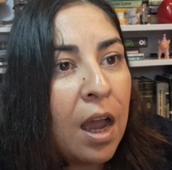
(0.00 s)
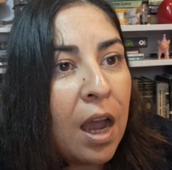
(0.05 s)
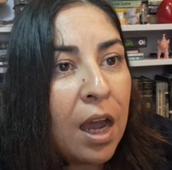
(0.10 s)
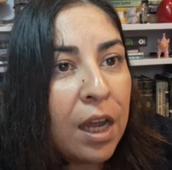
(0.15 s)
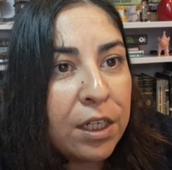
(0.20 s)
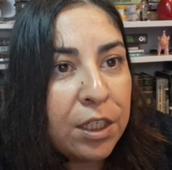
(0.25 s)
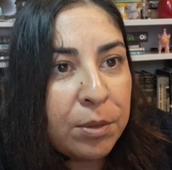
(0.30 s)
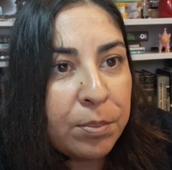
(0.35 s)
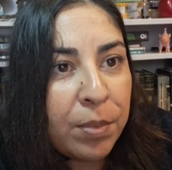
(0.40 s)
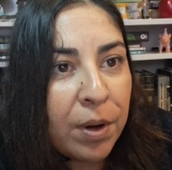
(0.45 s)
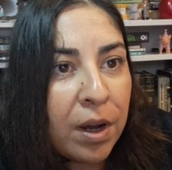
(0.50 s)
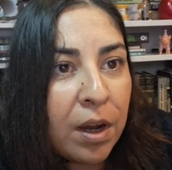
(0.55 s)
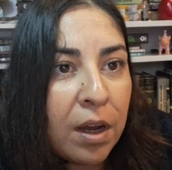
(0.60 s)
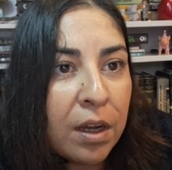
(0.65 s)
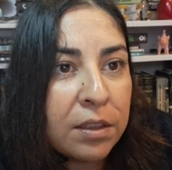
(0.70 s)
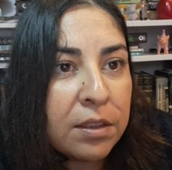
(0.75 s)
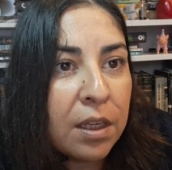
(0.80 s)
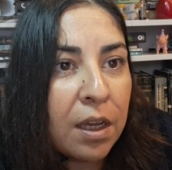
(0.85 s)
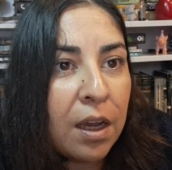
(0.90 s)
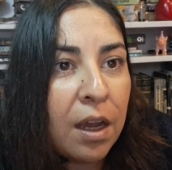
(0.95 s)

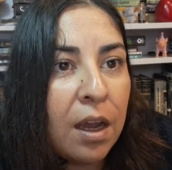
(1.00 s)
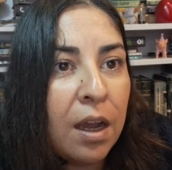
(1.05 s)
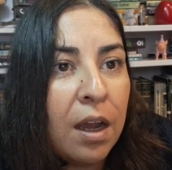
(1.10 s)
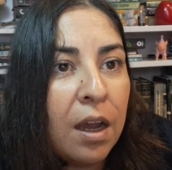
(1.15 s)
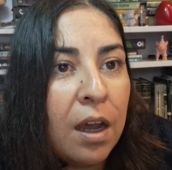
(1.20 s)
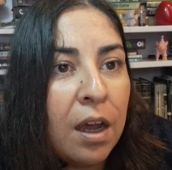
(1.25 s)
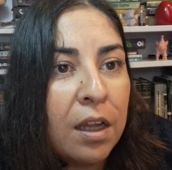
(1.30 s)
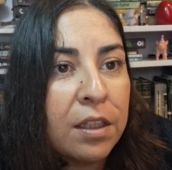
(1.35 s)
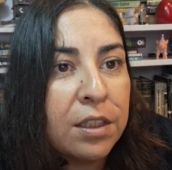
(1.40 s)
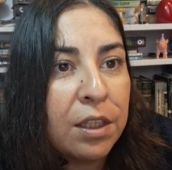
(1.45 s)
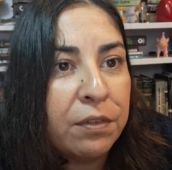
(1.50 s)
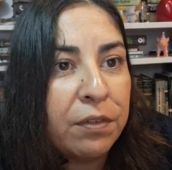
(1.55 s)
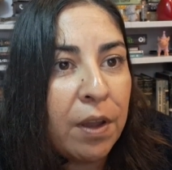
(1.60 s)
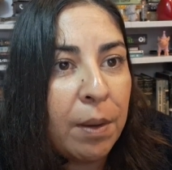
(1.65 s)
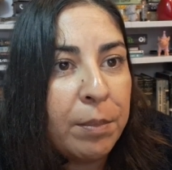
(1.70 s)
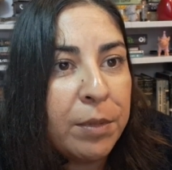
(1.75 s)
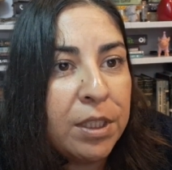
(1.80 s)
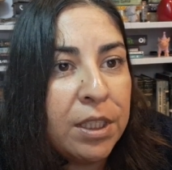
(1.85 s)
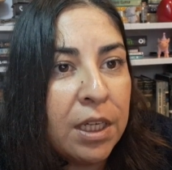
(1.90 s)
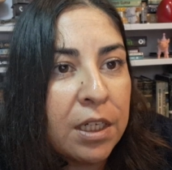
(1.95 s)
Anibot, The
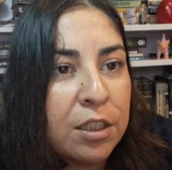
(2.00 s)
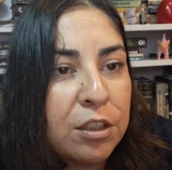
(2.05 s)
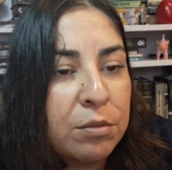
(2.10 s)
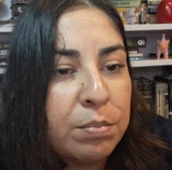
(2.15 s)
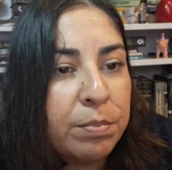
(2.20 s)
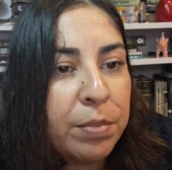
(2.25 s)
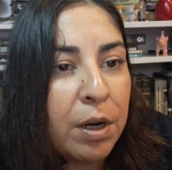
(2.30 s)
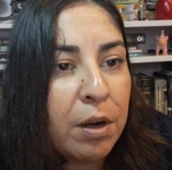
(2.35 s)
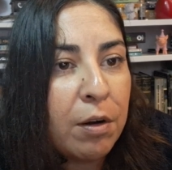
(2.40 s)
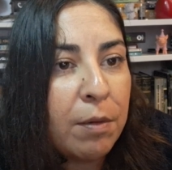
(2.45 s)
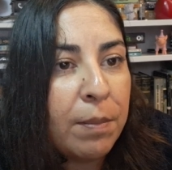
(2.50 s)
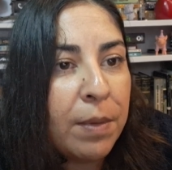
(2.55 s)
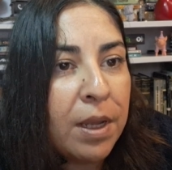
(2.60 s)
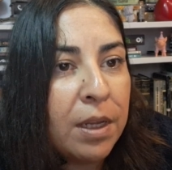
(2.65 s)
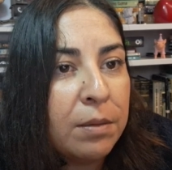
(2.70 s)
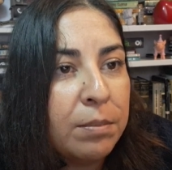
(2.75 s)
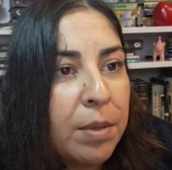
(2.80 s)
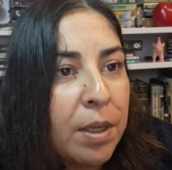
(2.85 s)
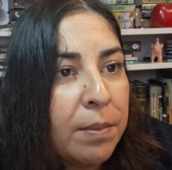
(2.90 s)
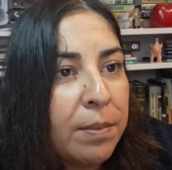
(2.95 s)
Family
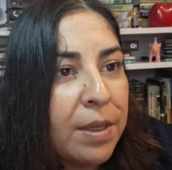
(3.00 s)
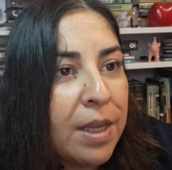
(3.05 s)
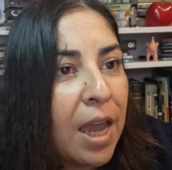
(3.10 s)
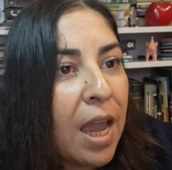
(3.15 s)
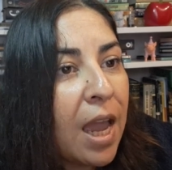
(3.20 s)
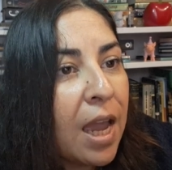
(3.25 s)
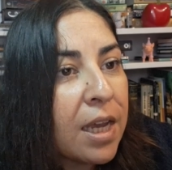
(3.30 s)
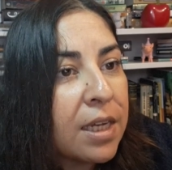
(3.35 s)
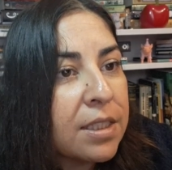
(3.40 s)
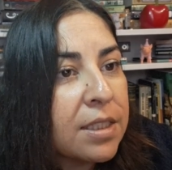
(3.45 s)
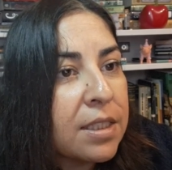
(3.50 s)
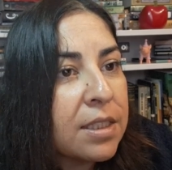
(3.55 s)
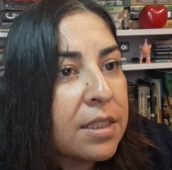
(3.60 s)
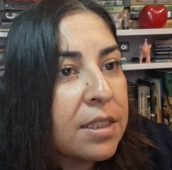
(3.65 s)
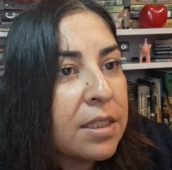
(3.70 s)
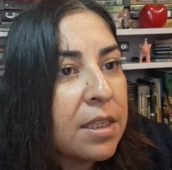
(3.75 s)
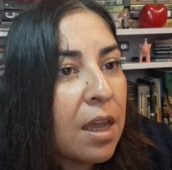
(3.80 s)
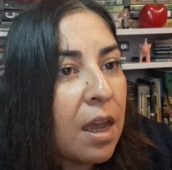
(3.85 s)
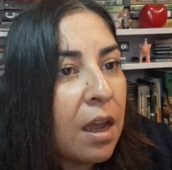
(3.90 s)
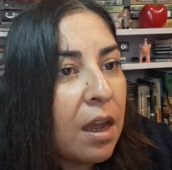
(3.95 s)
Experiment, Baby
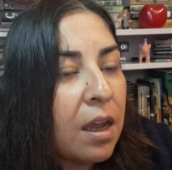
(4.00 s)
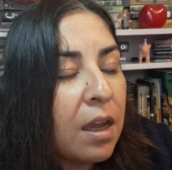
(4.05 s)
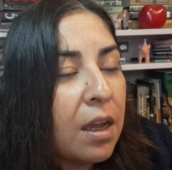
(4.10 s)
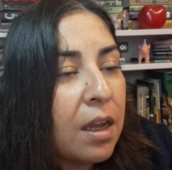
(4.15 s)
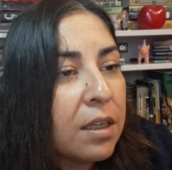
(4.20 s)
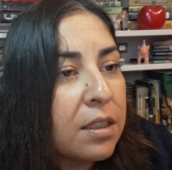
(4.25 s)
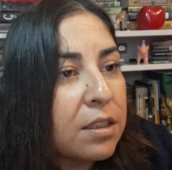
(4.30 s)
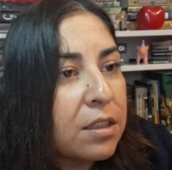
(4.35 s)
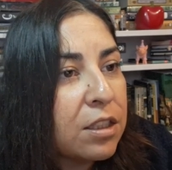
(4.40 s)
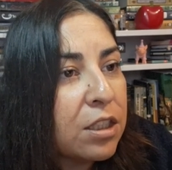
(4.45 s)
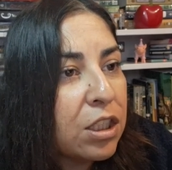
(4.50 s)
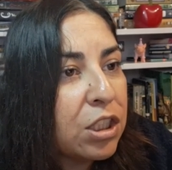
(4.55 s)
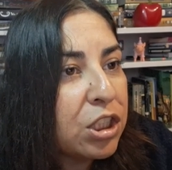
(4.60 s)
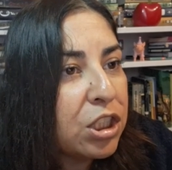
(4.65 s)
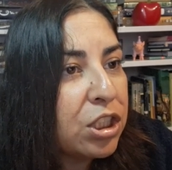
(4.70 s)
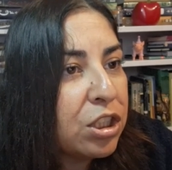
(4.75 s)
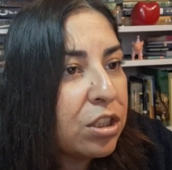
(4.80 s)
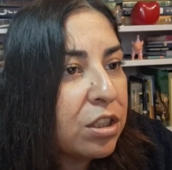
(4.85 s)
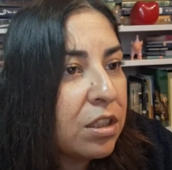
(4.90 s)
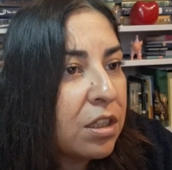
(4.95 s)
X,
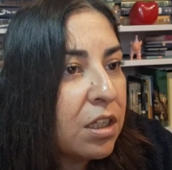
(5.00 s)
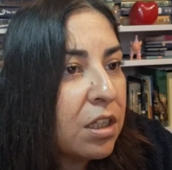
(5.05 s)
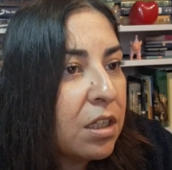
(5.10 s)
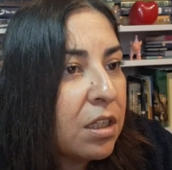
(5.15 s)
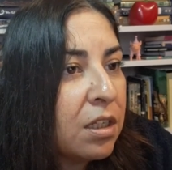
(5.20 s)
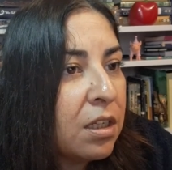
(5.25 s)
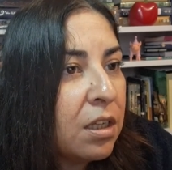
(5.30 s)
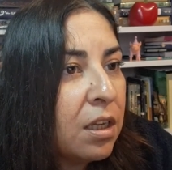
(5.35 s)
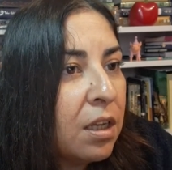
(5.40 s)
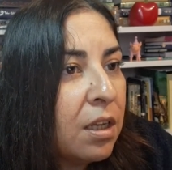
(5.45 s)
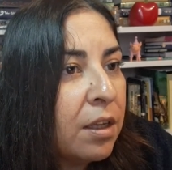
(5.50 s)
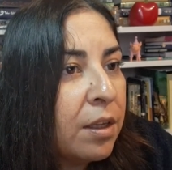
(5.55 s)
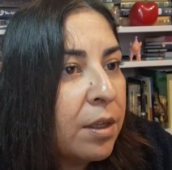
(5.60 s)
Extinction,